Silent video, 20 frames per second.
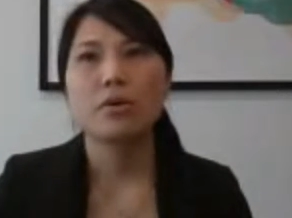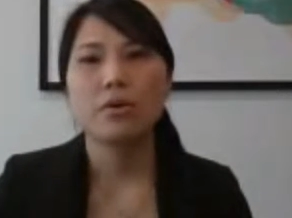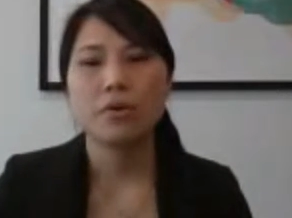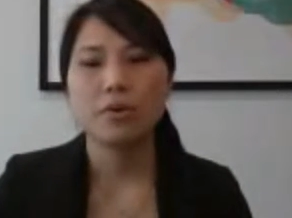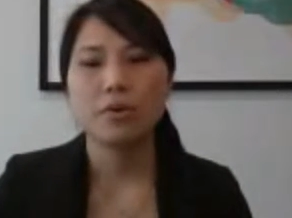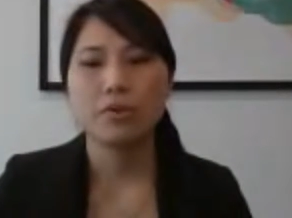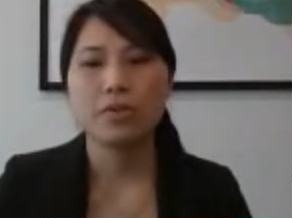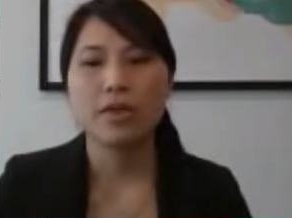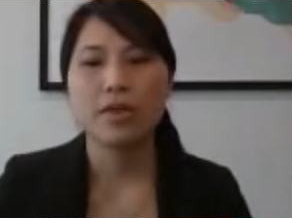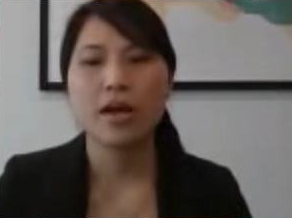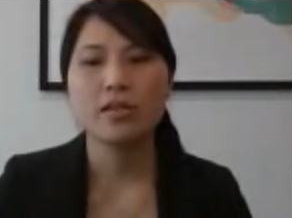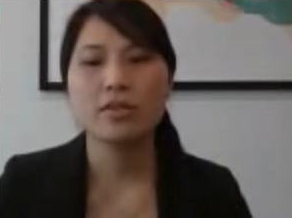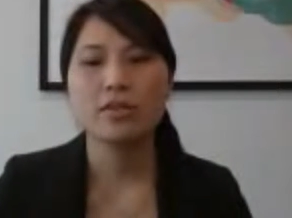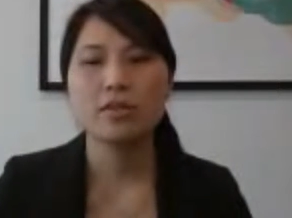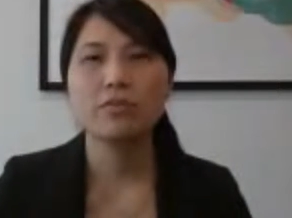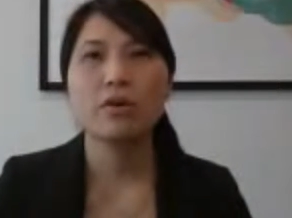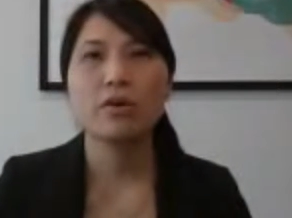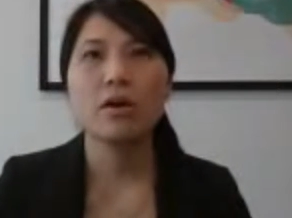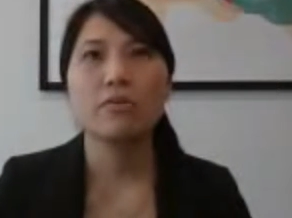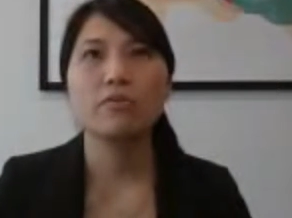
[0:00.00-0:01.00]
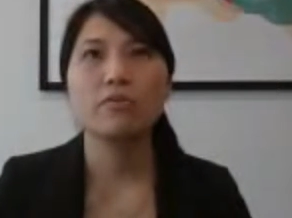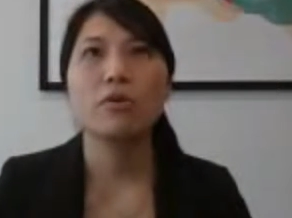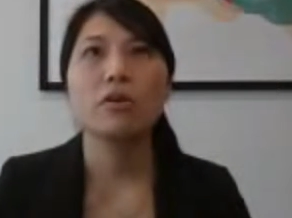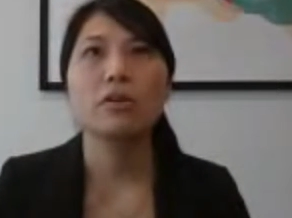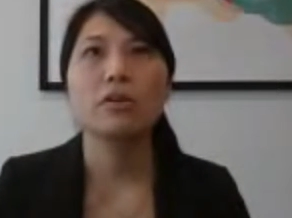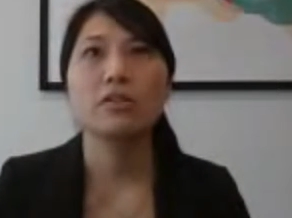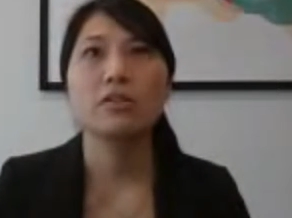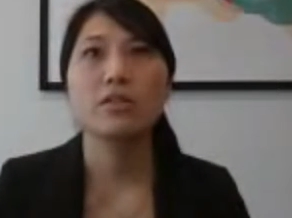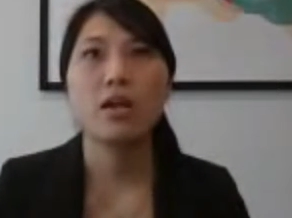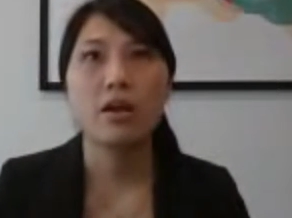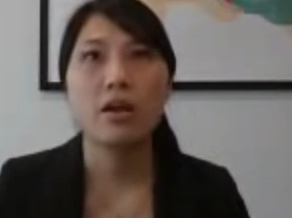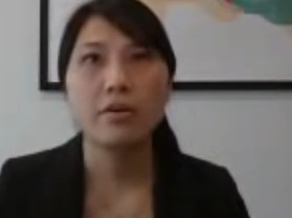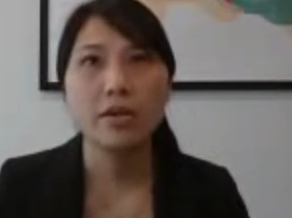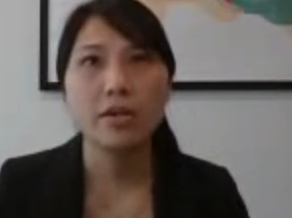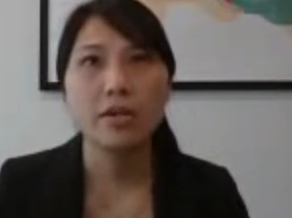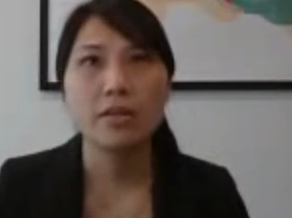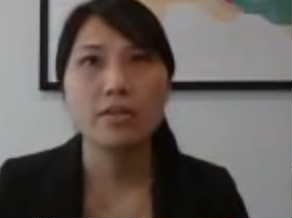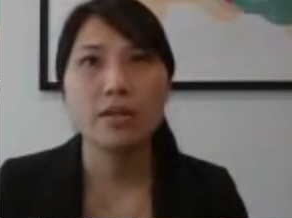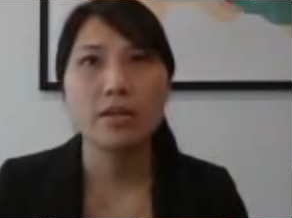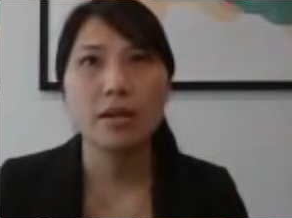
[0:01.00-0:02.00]
So that's a
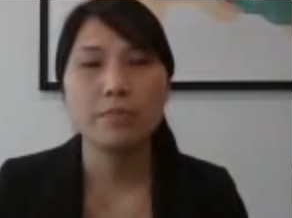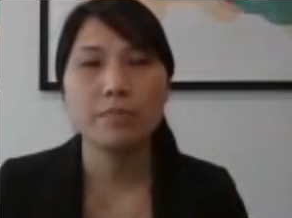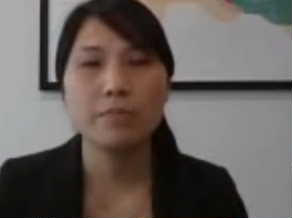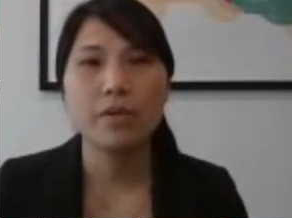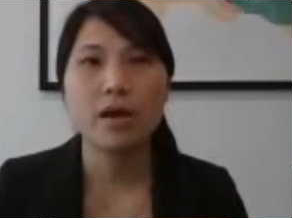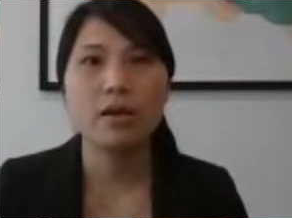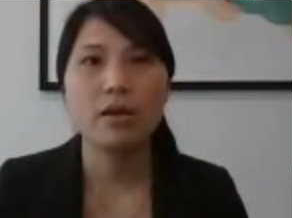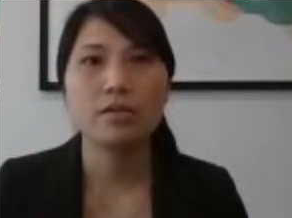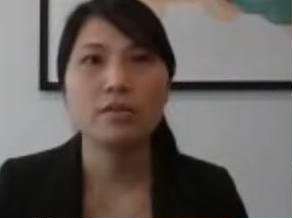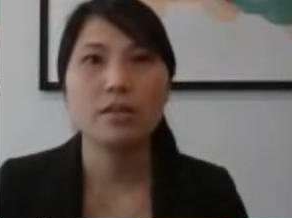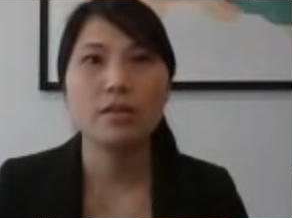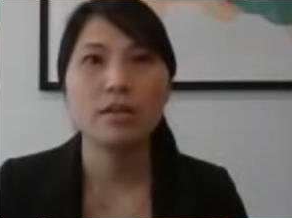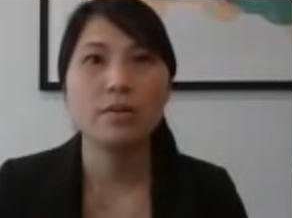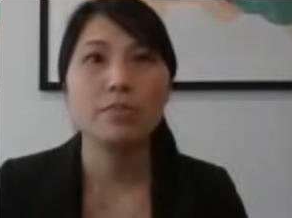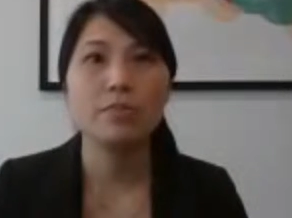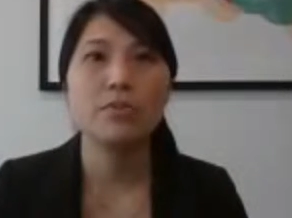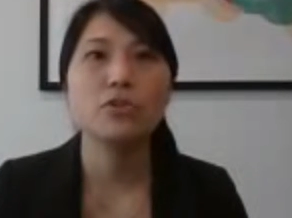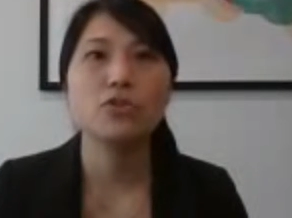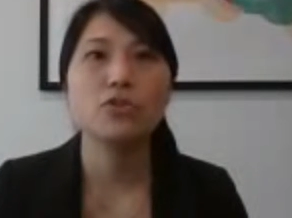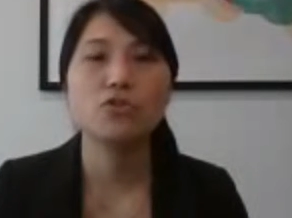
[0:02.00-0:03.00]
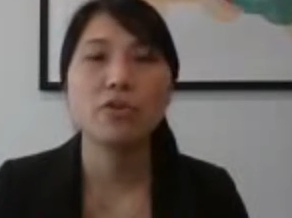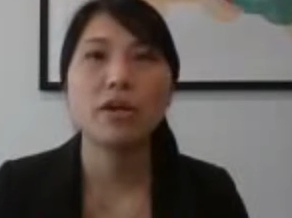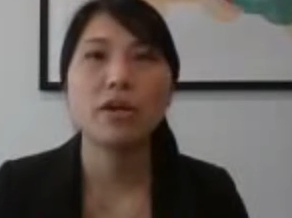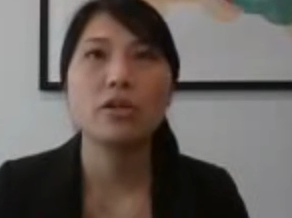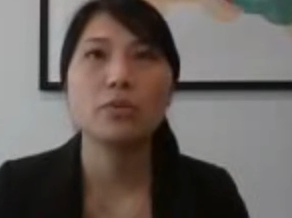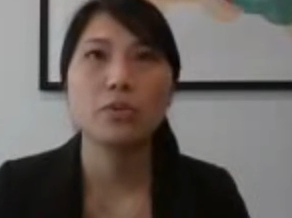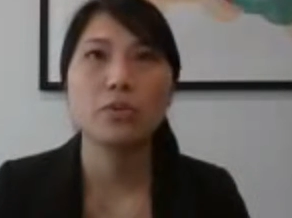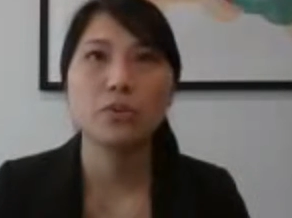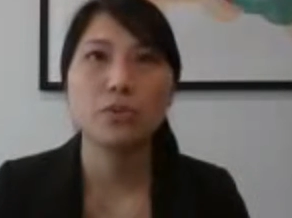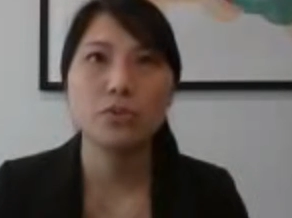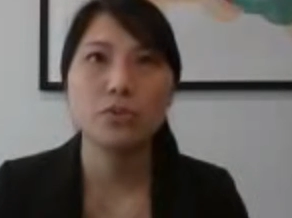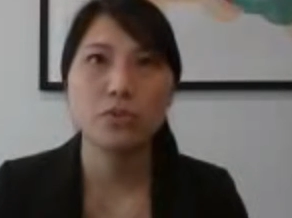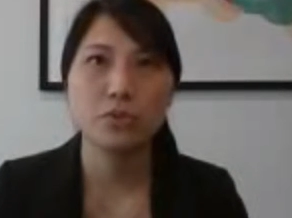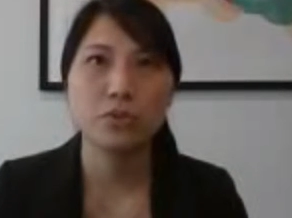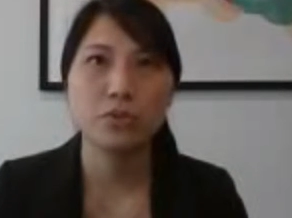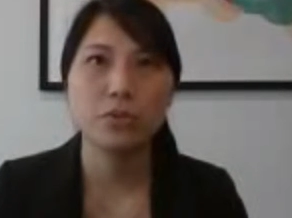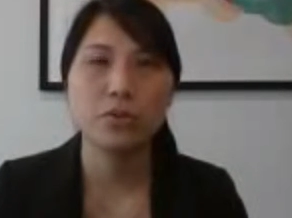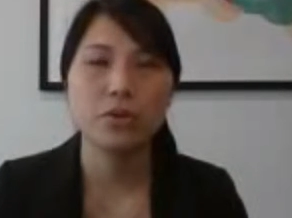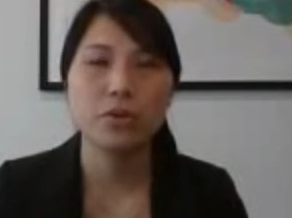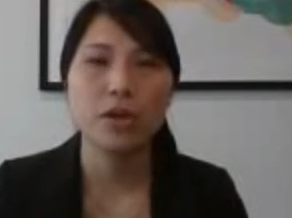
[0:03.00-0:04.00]
voluntary step that the administrator would
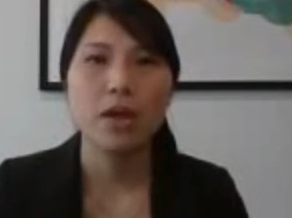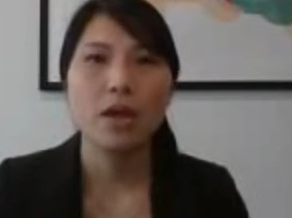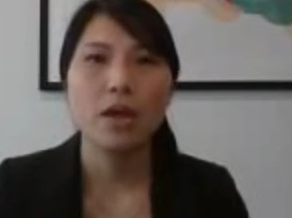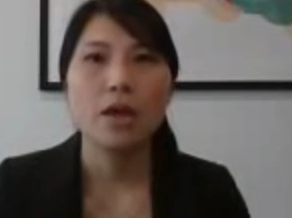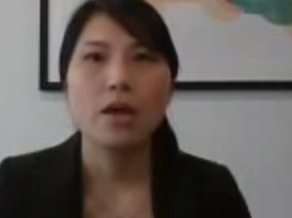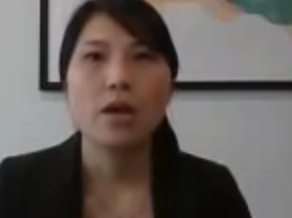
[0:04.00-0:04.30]
do.